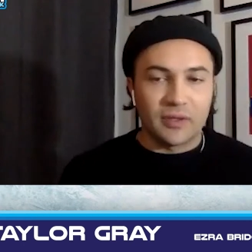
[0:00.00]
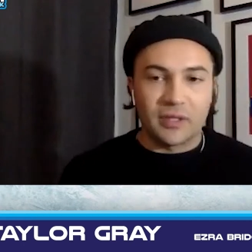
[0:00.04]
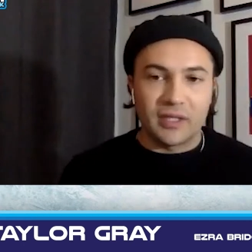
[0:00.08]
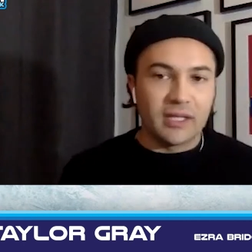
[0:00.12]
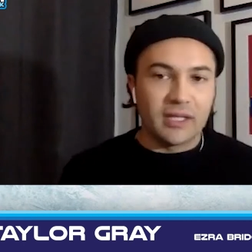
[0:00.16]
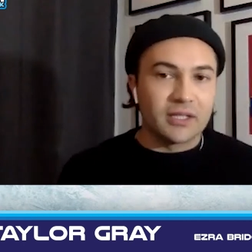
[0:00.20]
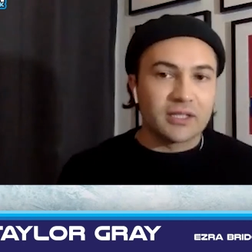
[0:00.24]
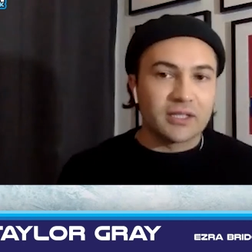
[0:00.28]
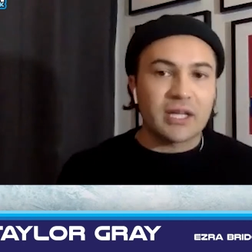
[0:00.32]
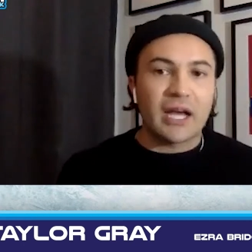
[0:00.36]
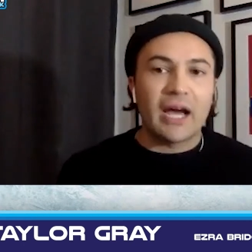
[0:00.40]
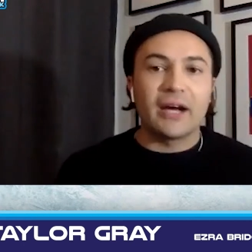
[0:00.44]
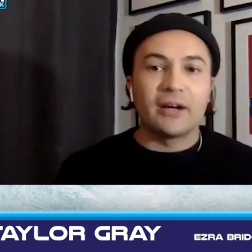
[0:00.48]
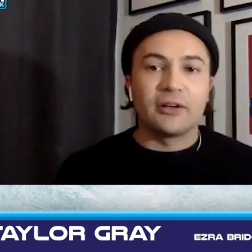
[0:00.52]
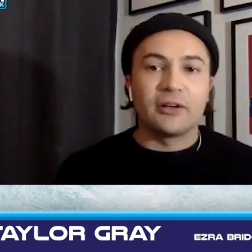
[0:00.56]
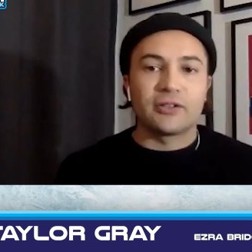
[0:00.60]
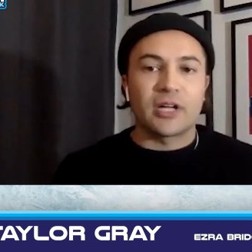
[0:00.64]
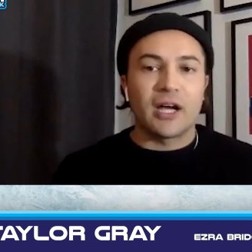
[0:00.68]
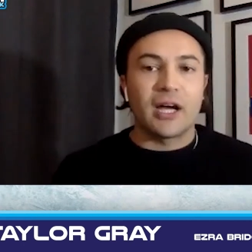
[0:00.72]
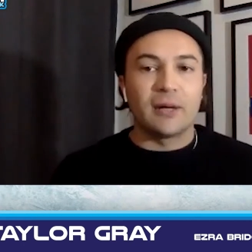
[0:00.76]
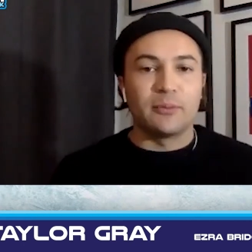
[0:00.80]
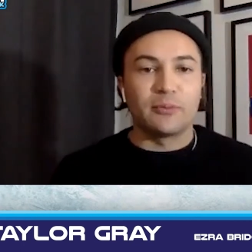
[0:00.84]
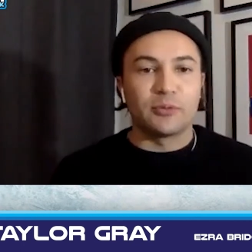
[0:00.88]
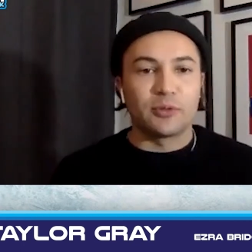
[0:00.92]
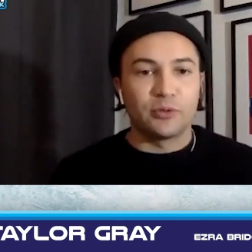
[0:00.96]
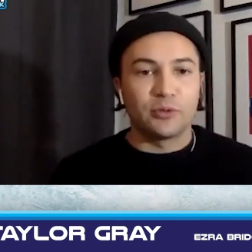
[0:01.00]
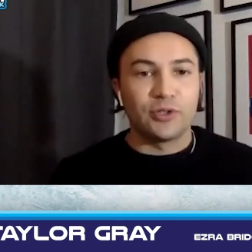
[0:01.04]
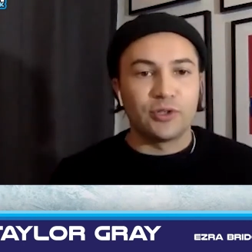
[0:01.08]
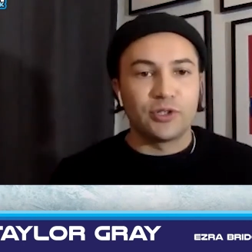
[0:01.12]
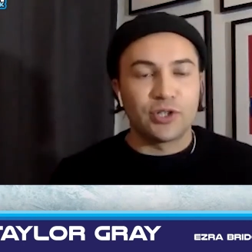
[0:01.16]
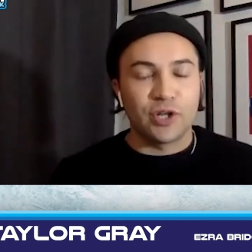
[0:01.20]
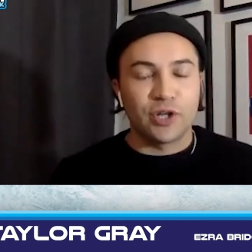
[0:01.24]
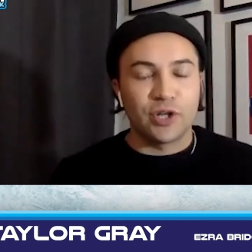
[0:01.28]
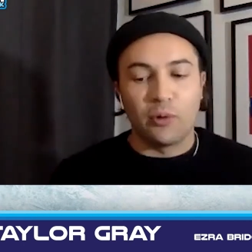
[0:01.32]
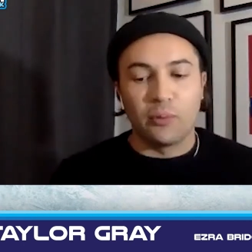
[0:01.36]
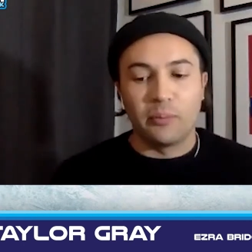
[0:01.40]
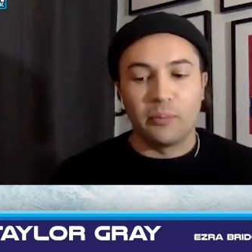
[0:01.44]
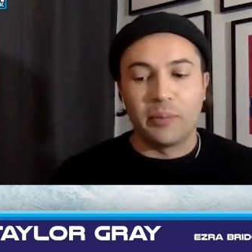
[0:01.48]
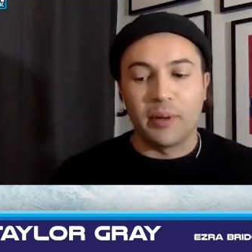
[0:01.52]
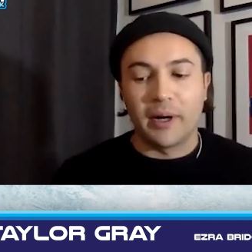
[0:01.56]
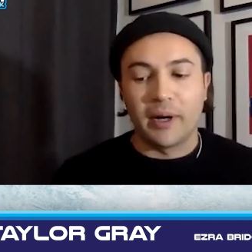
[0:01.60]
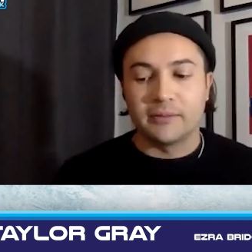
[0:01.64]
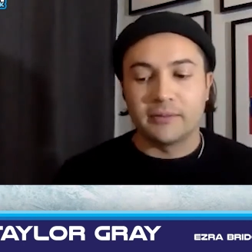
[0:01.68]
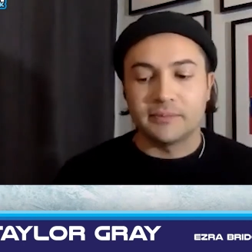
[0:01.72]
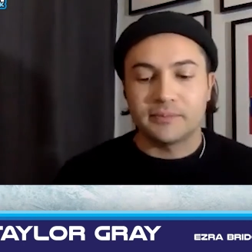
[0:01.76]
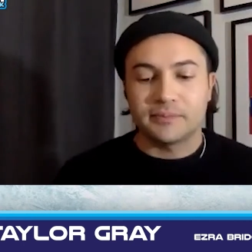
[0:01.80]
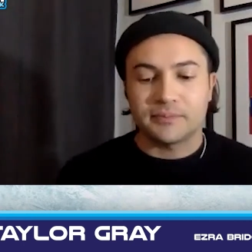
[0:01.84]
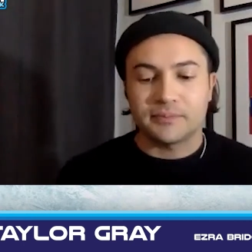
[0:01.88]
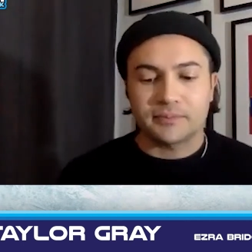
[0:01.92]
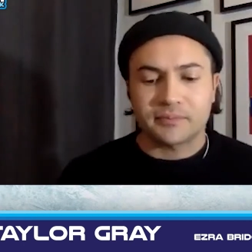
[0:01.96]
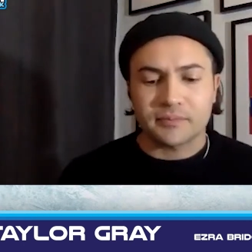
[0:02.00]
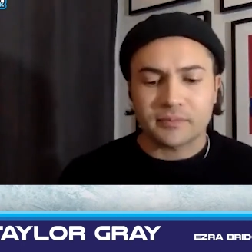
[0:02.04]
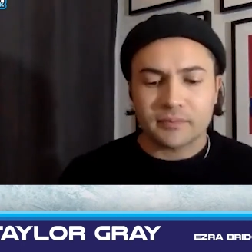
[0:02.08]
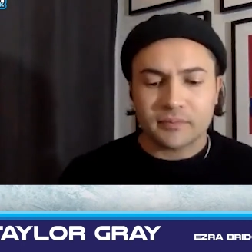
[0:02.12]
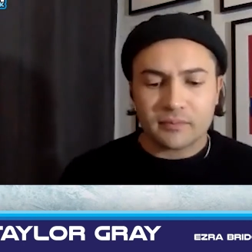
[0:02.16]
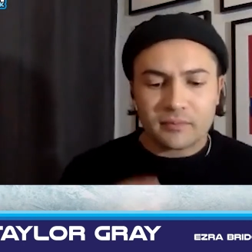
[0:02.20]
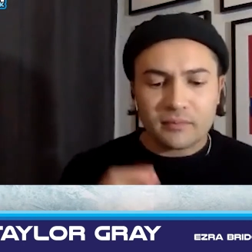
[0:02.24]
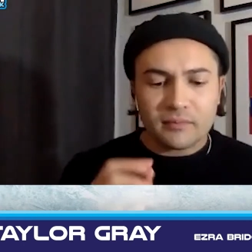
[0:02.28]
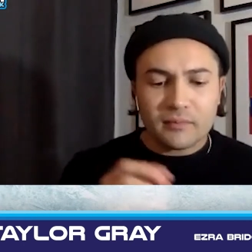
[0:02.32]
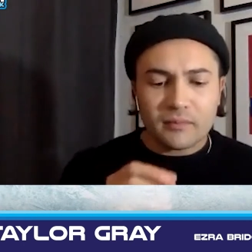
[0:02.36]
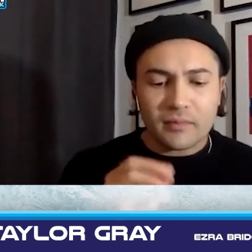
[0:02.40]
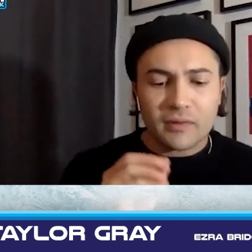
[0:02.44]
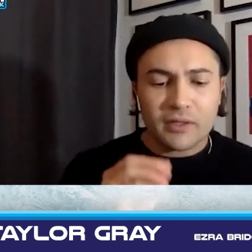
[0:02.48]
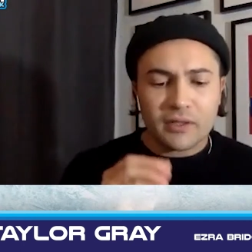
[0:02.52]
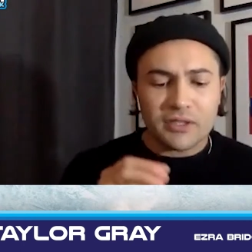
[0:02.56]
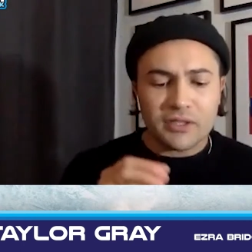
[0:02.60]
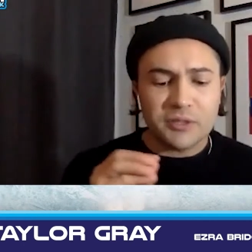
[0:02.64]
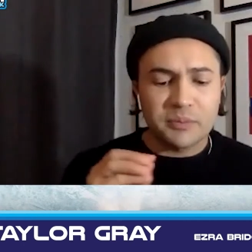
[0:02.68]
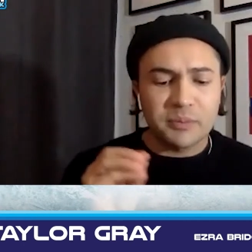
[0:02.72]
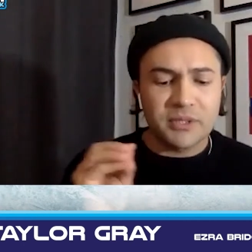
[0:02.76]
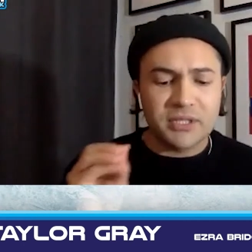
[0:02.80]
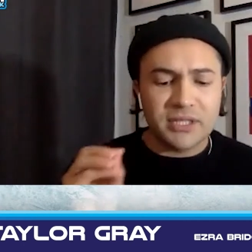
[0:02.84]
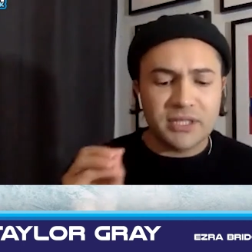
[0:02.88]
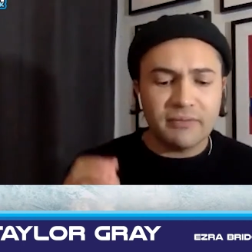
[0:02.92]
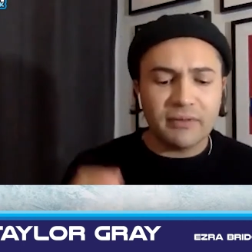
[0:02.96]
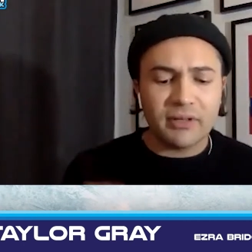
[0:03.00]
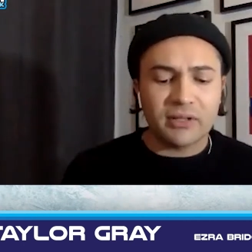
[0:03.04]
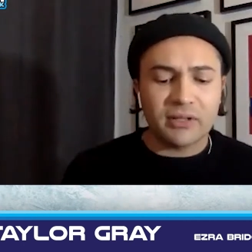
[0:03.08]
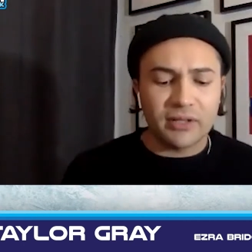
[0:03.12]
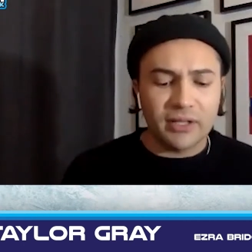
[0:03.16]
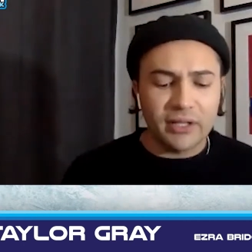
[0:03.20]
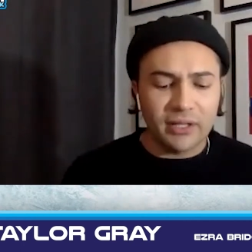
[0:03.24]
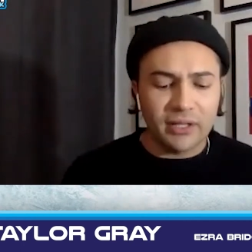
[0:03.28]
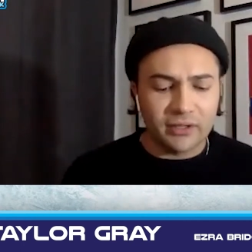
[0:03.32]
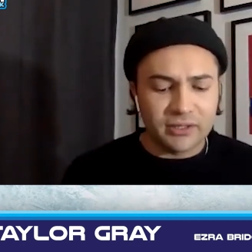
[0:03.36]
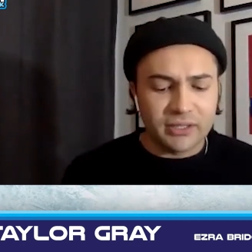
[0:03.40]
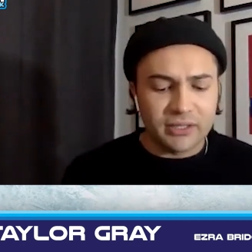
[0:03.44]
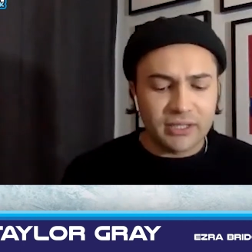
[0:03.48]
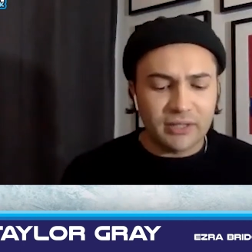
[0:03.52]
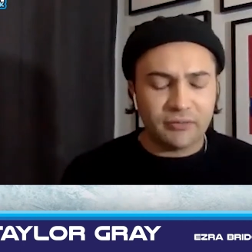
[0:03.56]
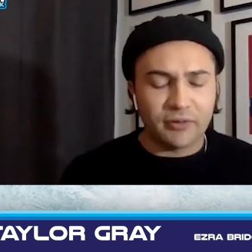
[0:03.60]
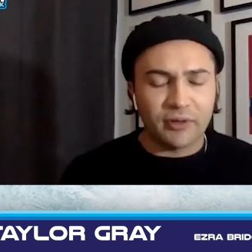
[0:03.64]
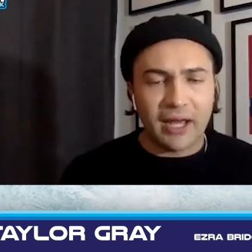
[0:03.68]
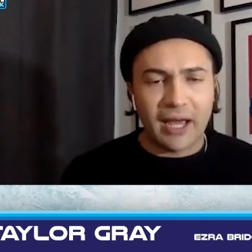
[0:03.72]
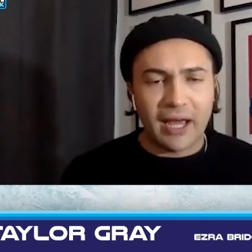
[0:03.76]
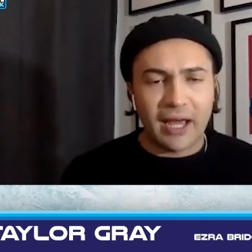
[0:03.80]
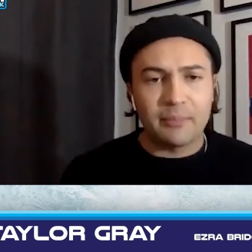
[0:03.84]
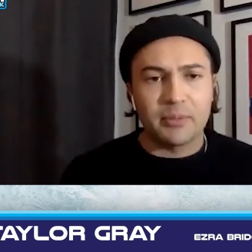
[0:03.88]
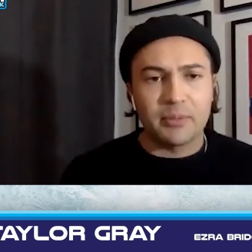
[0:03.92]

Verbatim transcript: the entire time through the show, but specifically on different